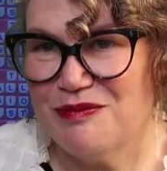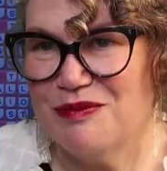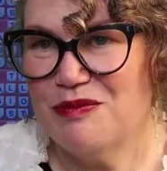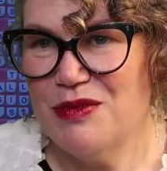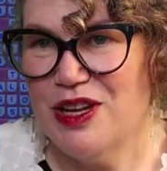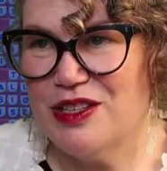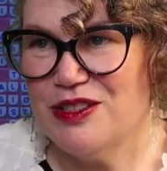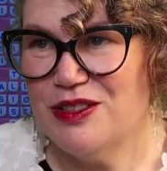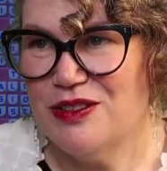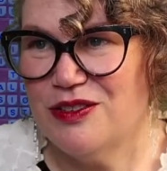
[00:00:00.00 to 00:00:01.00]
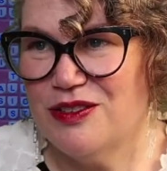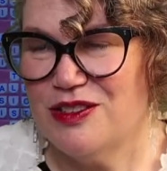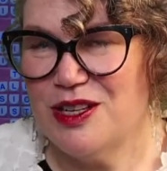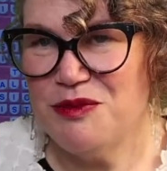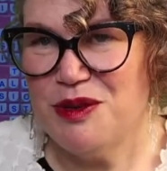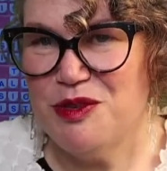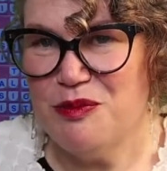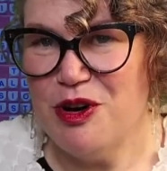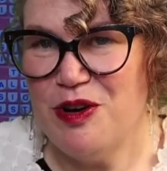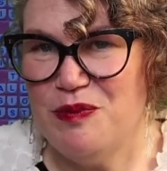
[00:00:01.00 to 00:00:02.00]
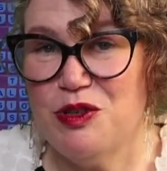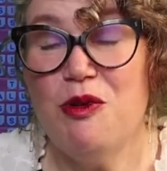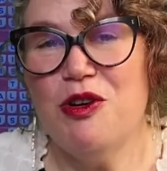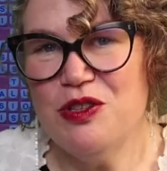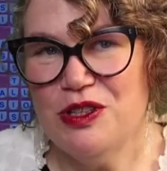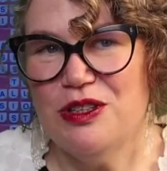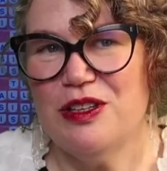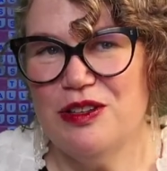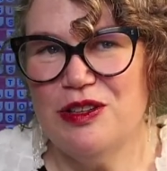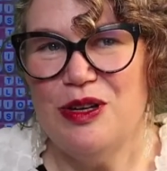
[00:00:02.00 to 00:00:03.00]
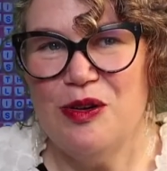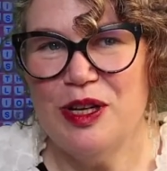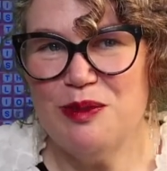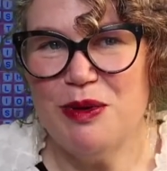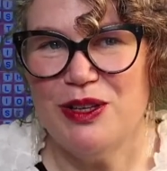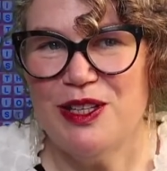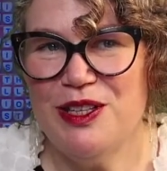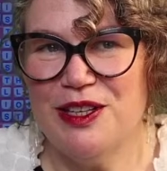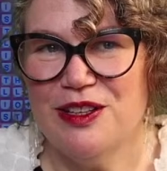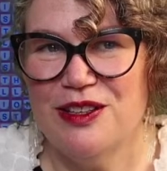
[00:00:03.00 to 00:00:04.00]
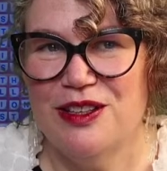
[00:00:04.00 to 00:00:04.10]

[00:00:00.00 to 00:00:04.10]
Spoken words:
Nice. Same time tomorrow. Tomorrow's the longest bit, I think.